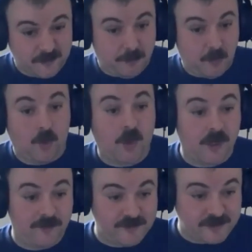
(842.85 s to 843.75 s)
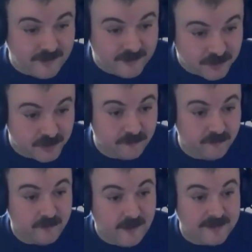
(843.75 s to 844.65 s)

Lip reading: support higher education,